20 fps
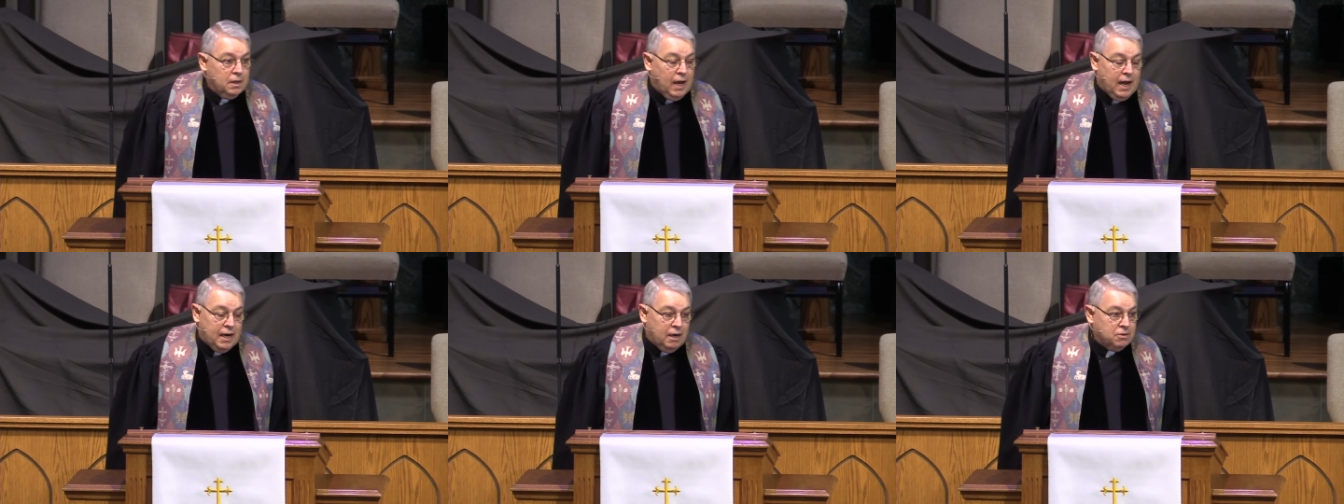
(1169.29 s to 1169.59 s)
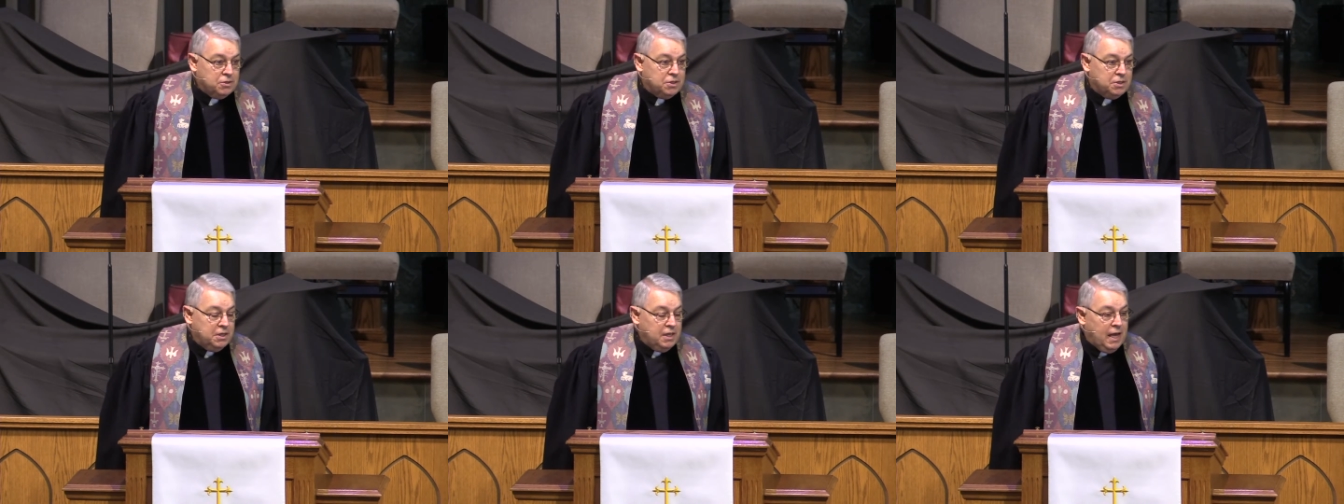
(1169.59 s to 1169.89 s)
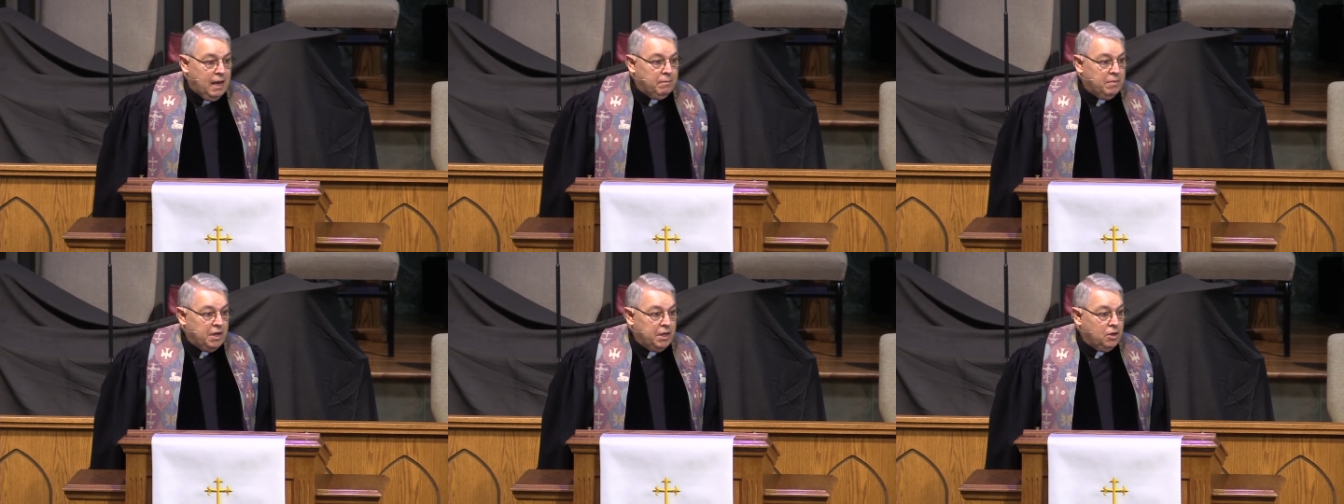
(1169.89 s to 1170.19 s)
I don't see
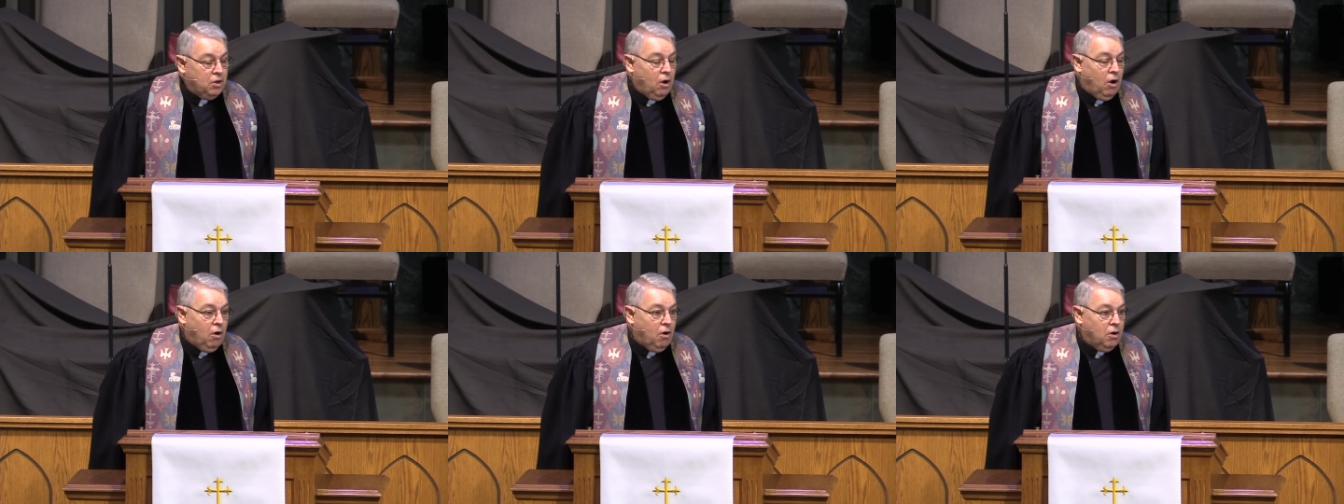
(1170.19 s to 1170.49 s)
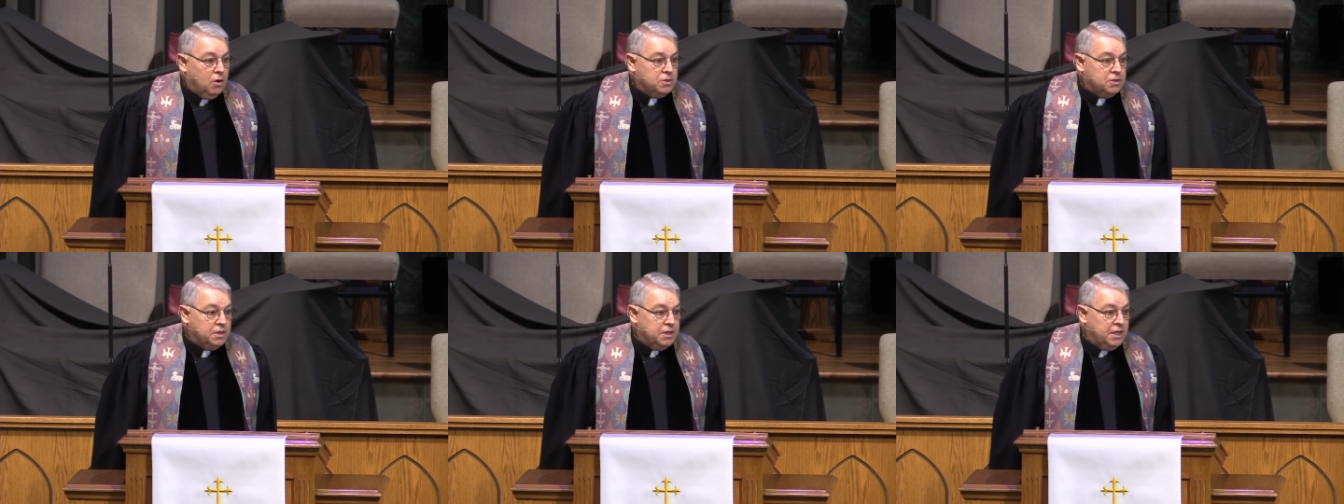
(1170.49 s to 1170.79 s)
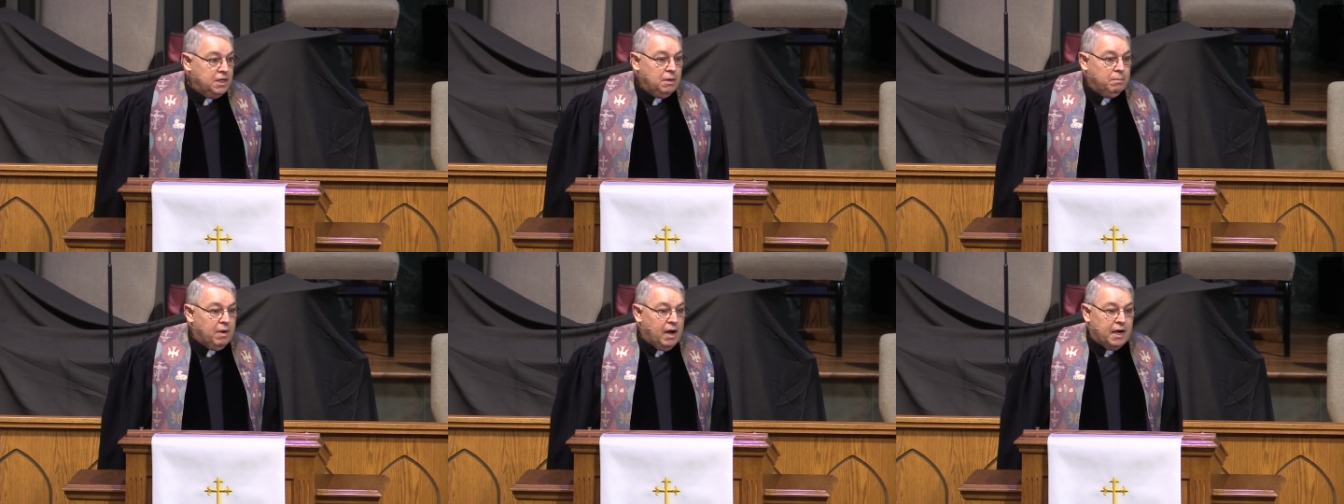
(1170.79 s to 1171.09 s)
that many cars in
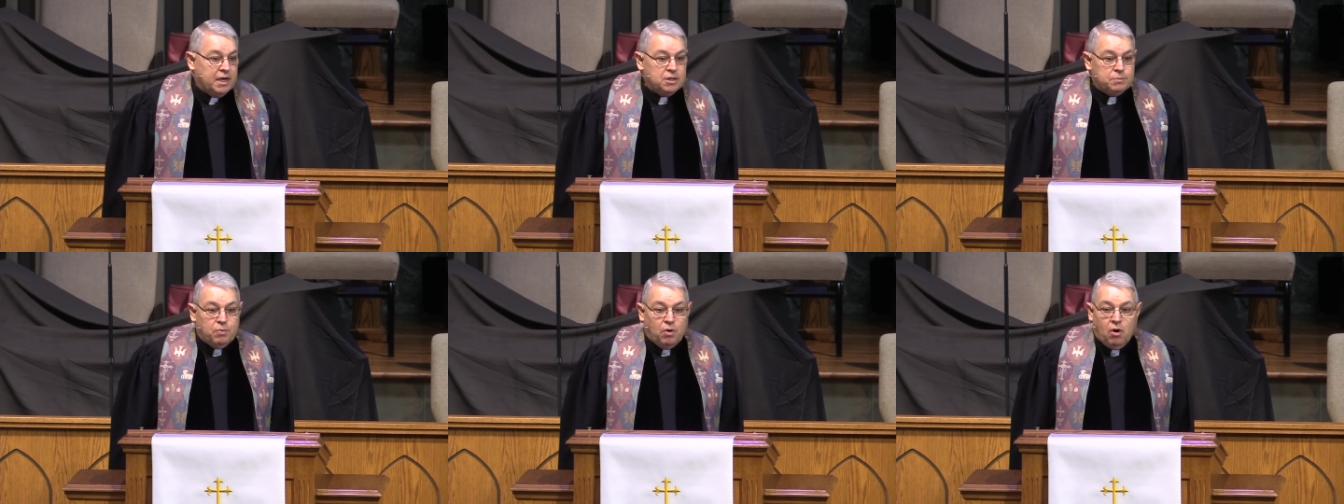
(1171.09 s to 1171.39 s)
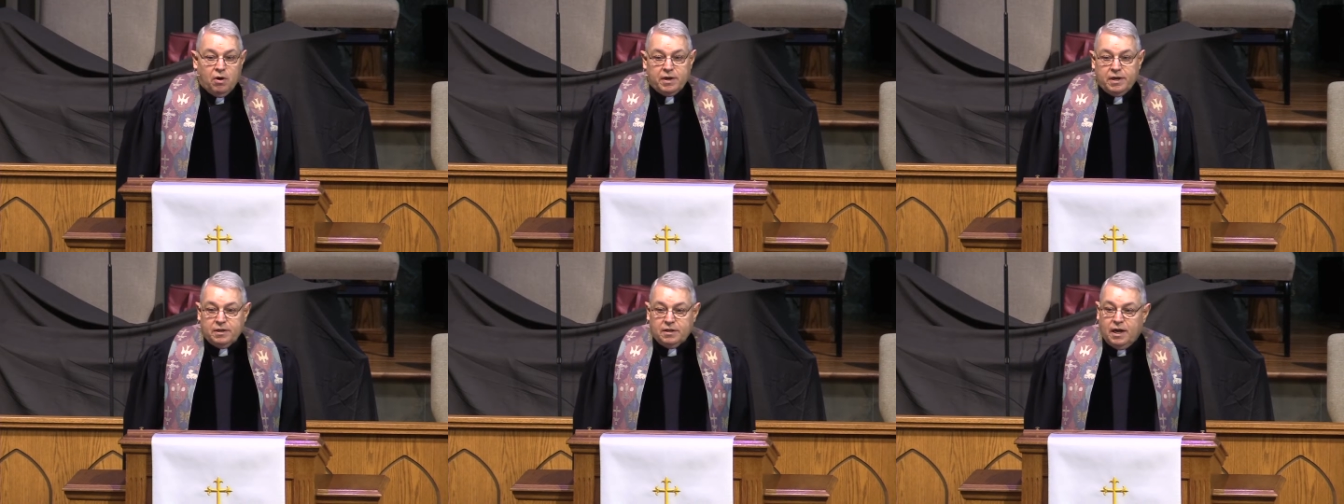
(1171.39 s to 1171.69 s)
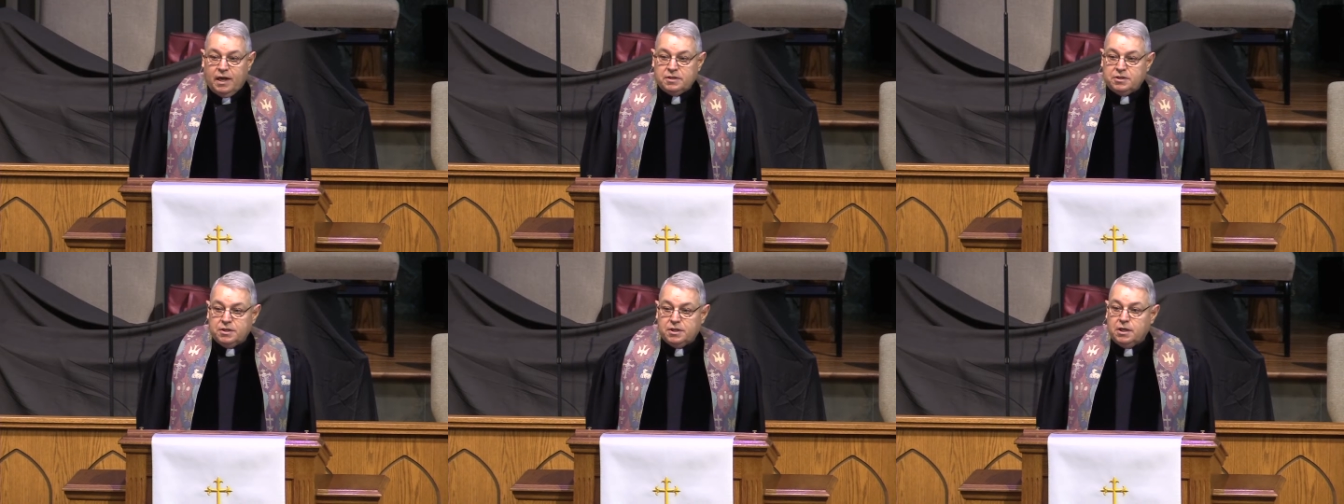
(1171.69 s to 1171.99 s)
anybody's parking
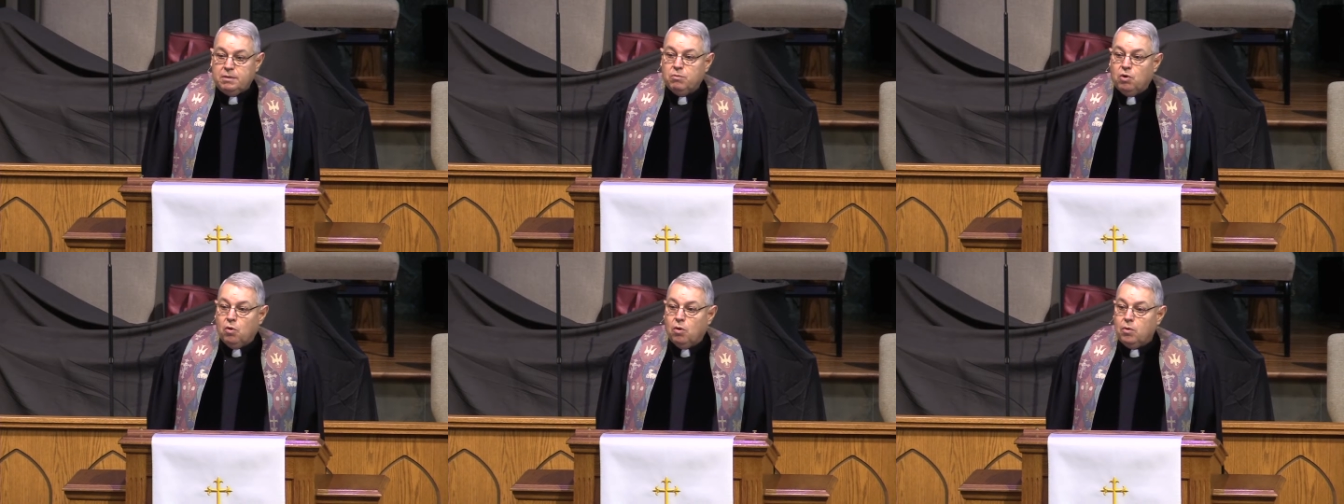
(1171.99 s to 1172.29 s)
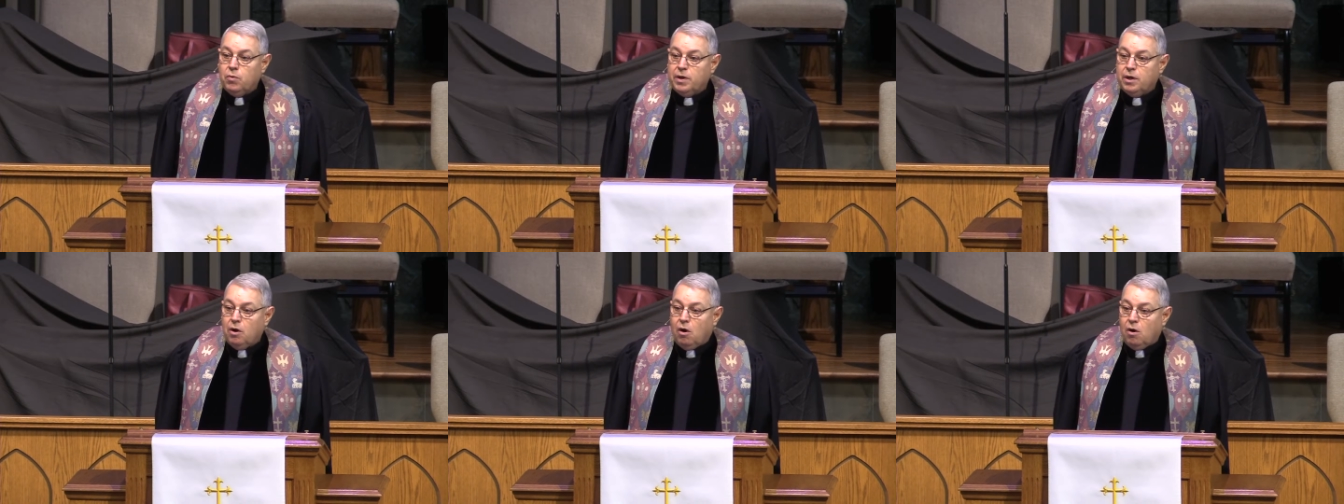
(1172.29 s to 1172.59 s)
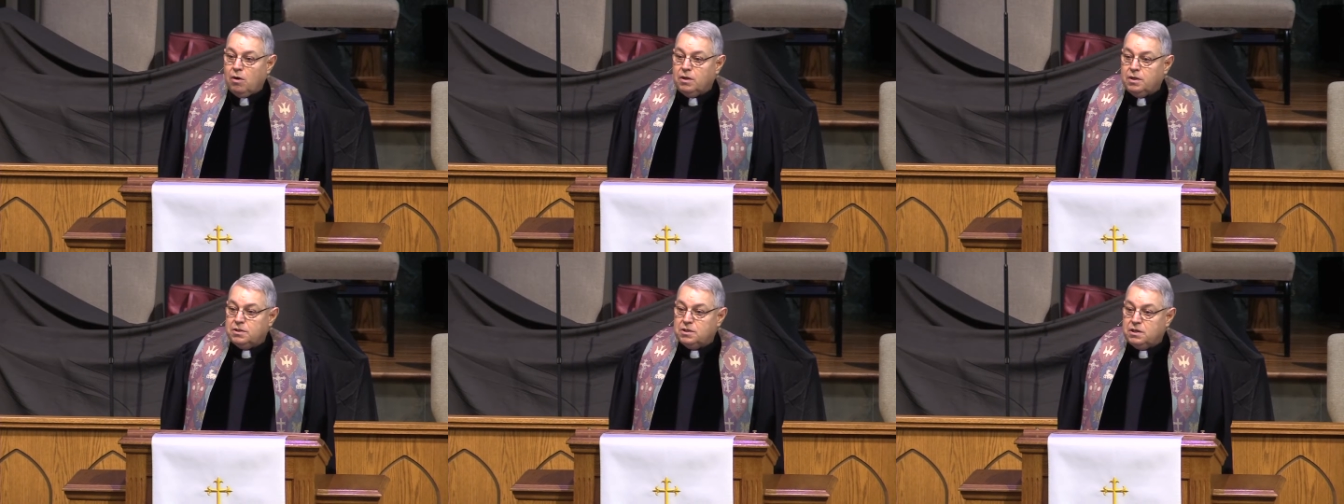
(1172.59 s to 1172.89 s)
lots anymore,
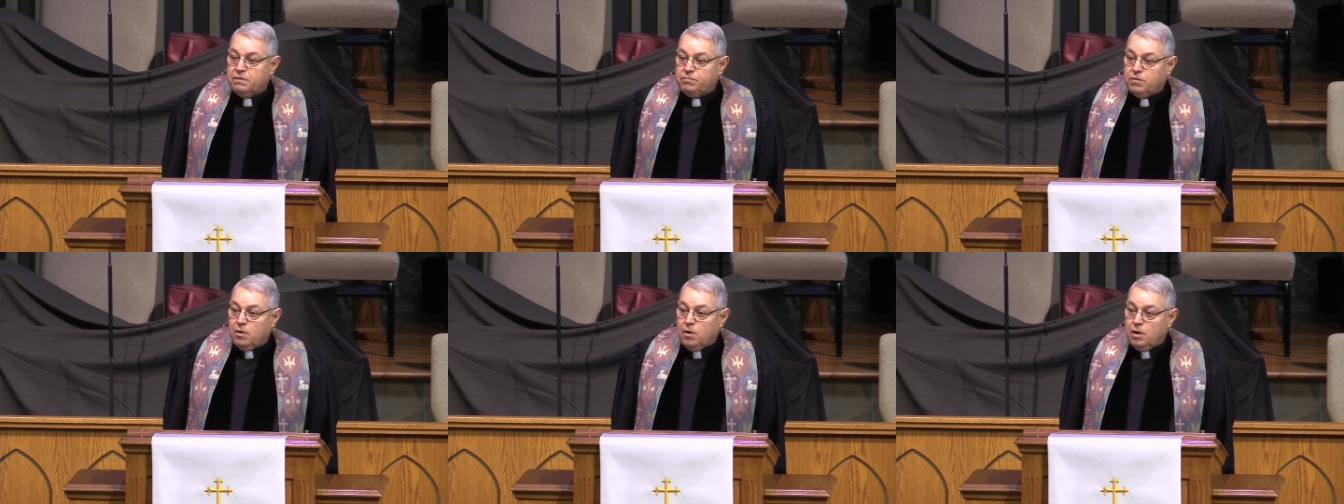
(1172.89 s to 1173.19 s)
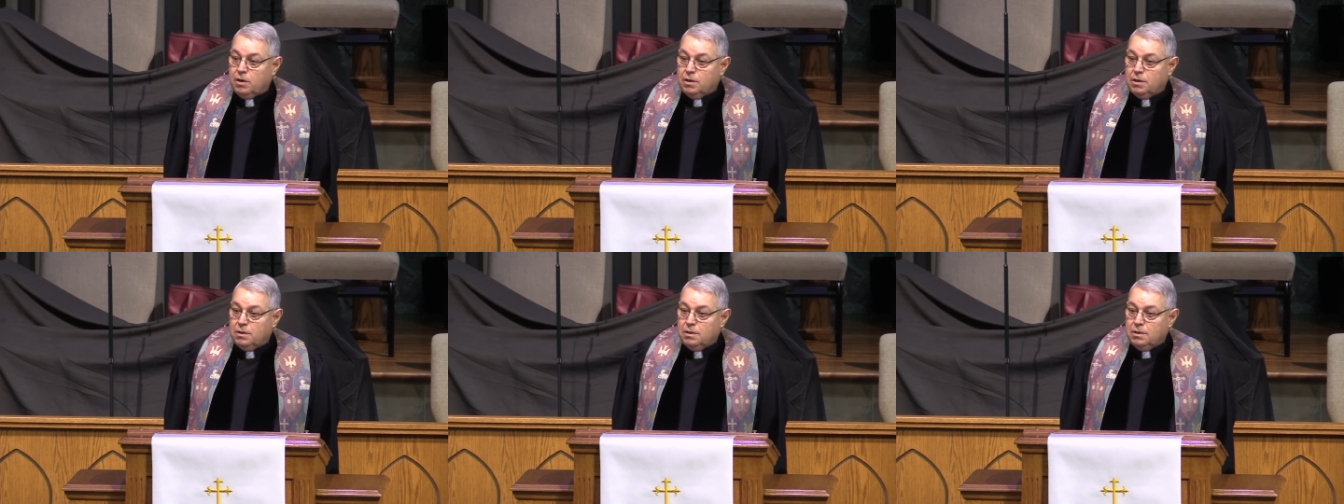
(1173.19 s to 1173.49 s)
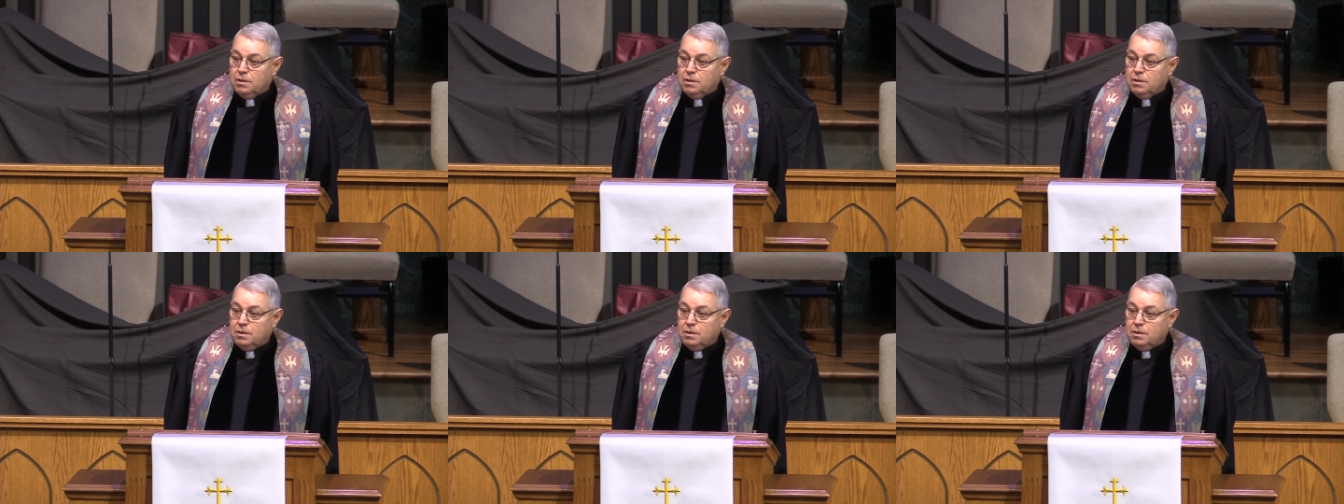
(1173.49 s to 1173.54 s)
regardless if they're a